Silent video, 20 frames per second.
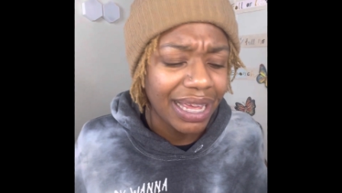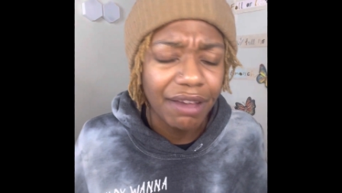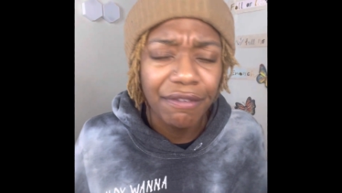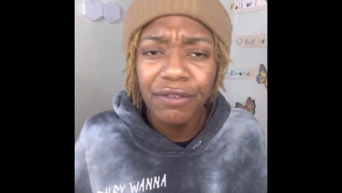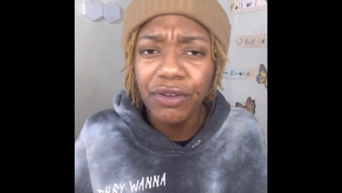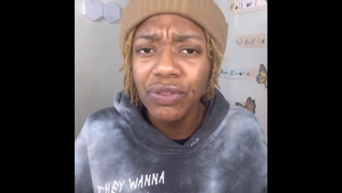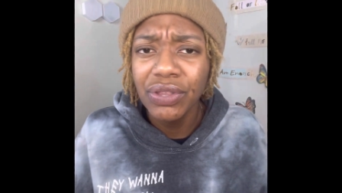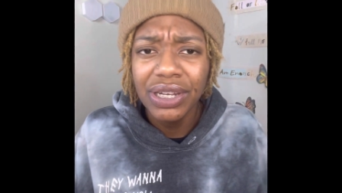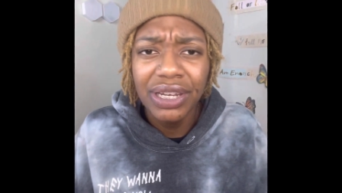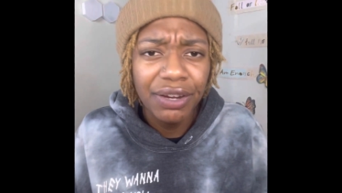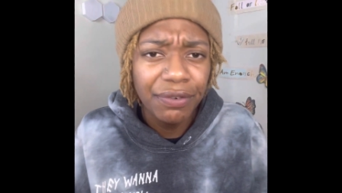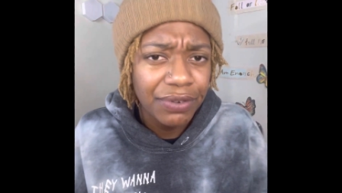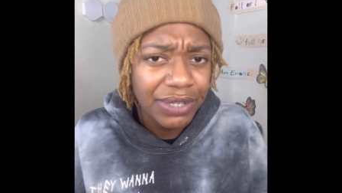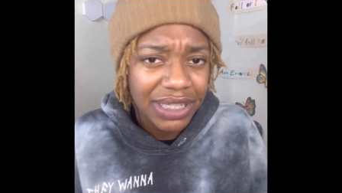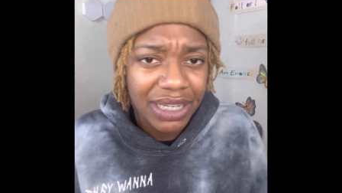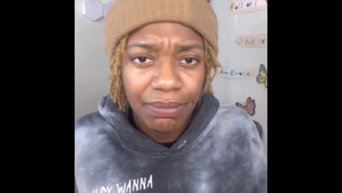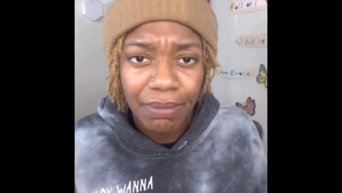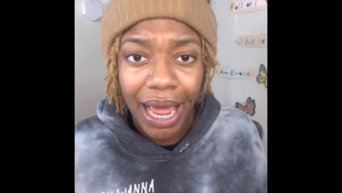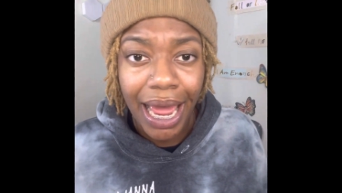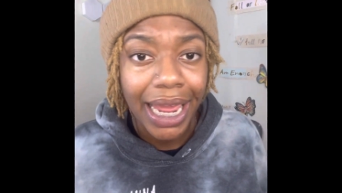I feel the difference
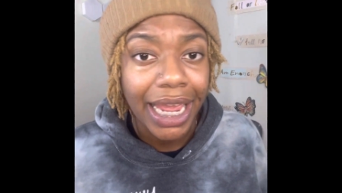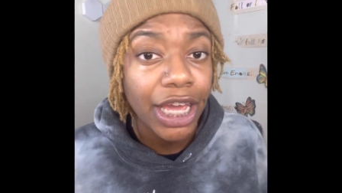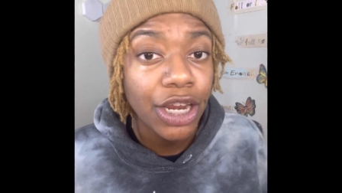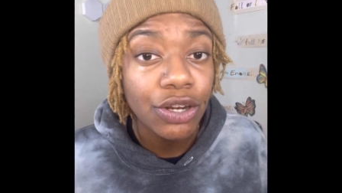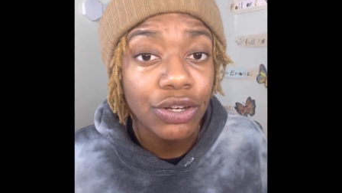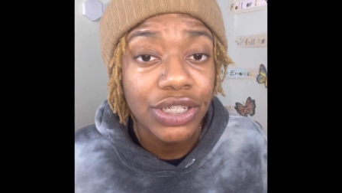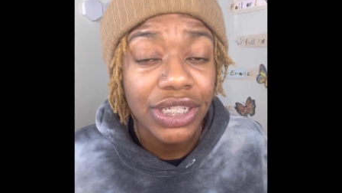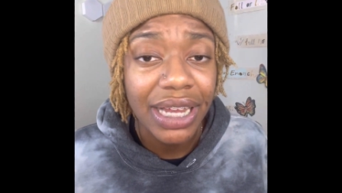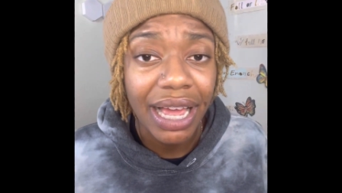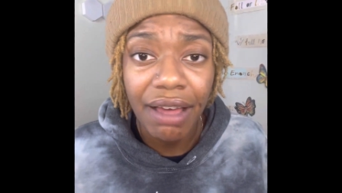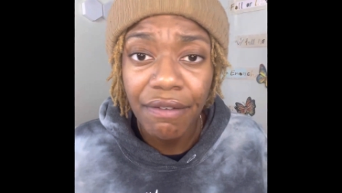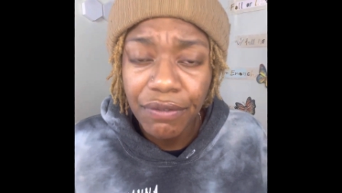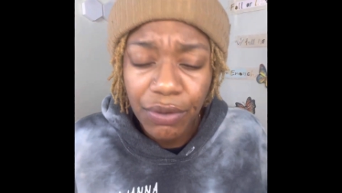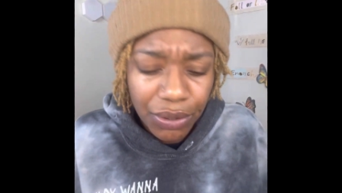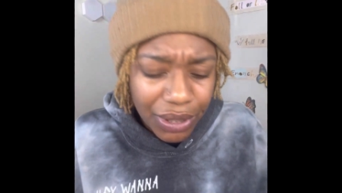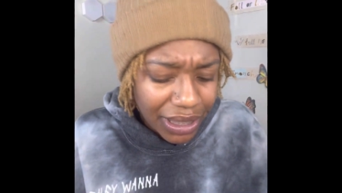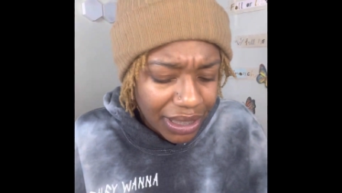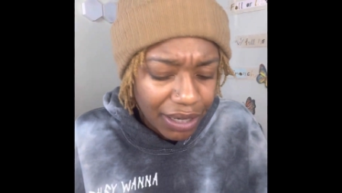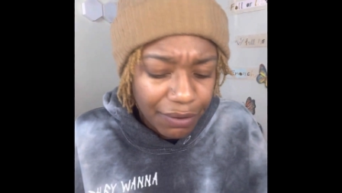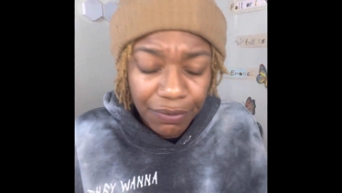in my energy. I feel
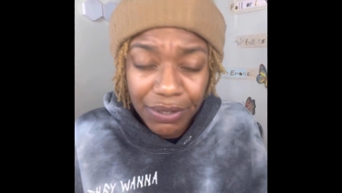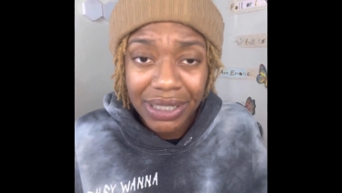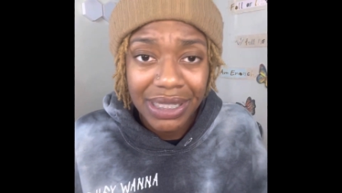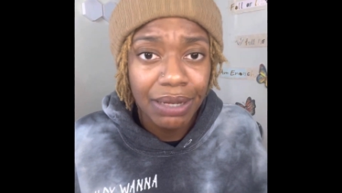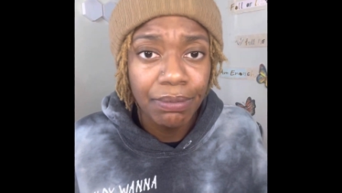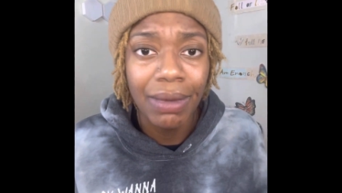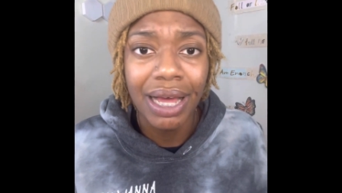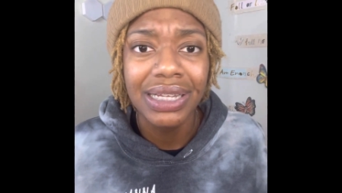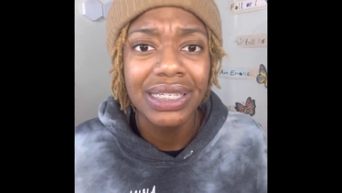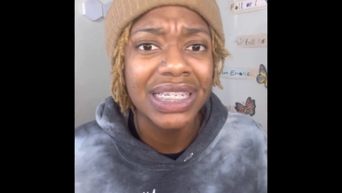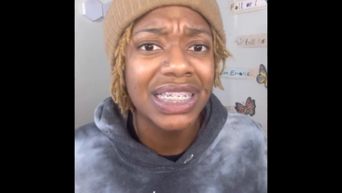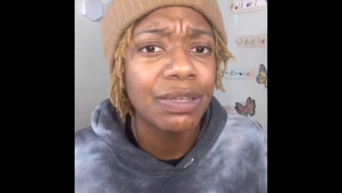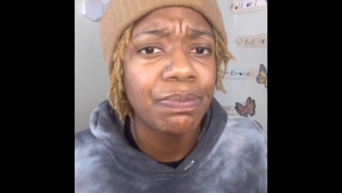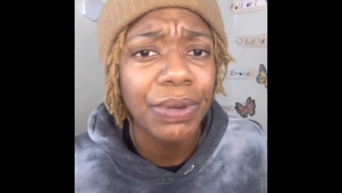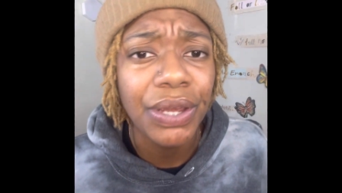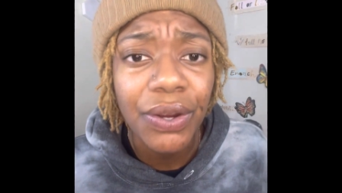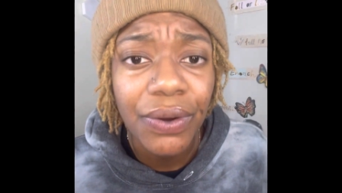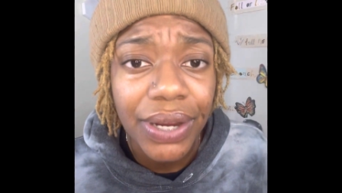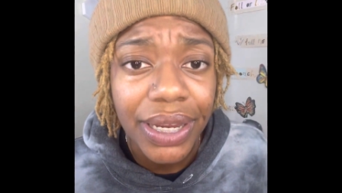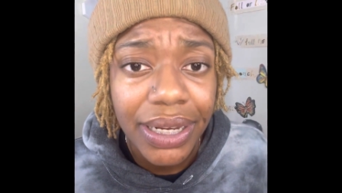the difference in my
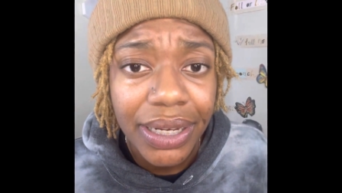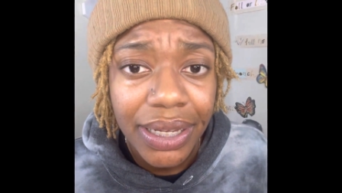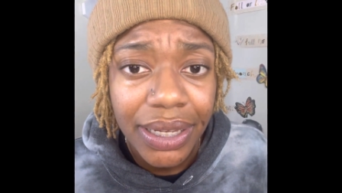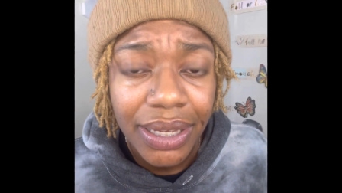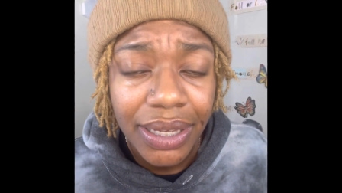spirit.